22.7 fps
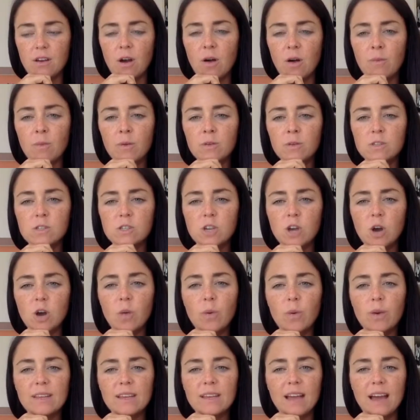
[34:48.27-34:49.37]
almost know
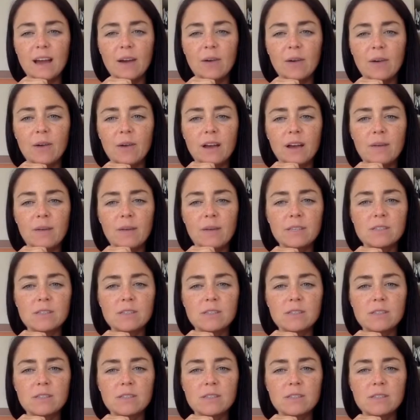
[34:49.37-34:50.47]
what the outcome is
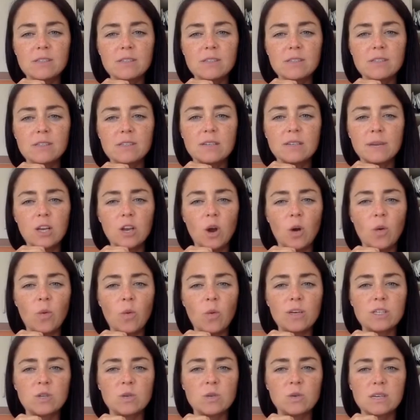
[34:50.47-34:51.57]
going to be,
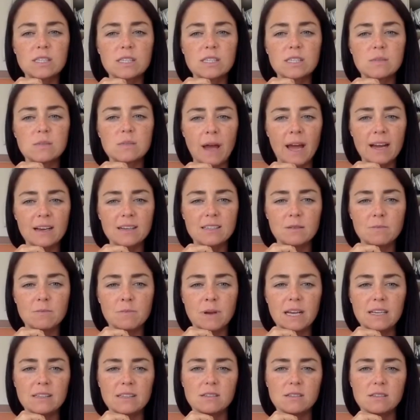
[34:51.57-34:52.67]
or I know what to
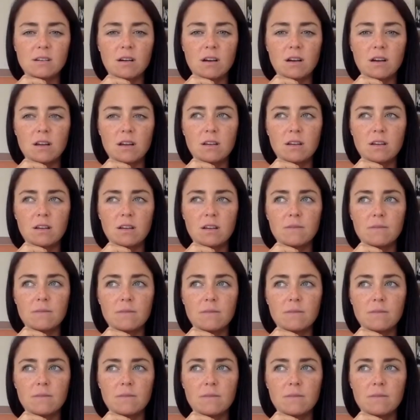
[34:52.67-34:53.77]
expect based
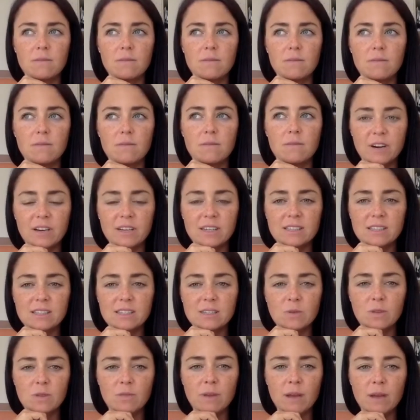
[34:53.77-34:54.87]
on past
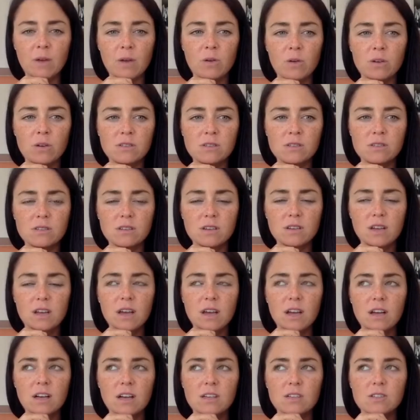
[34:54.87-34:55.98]
experiences with my
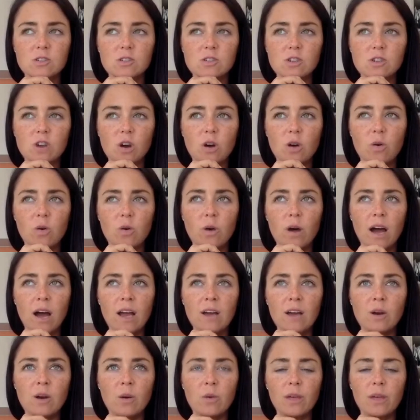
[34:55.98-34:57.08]
goals.
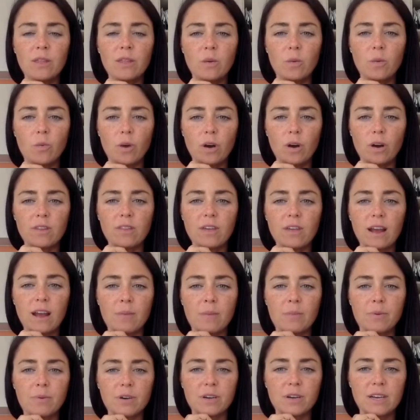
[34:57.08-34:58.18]
So I know that the
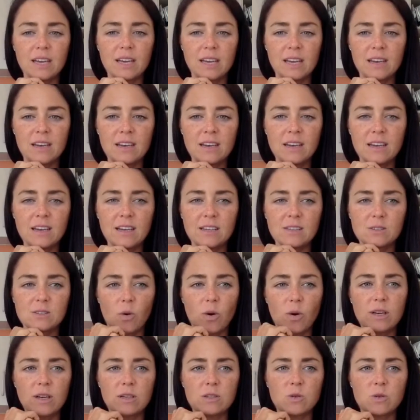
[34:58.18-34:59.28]
work that I put
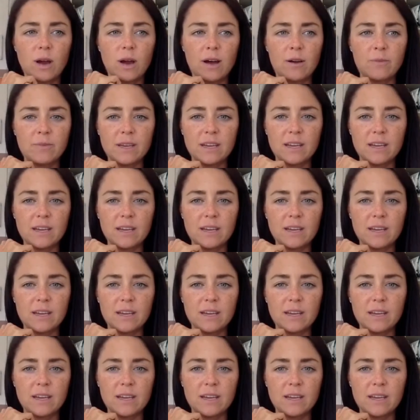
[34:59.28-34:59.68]
in is going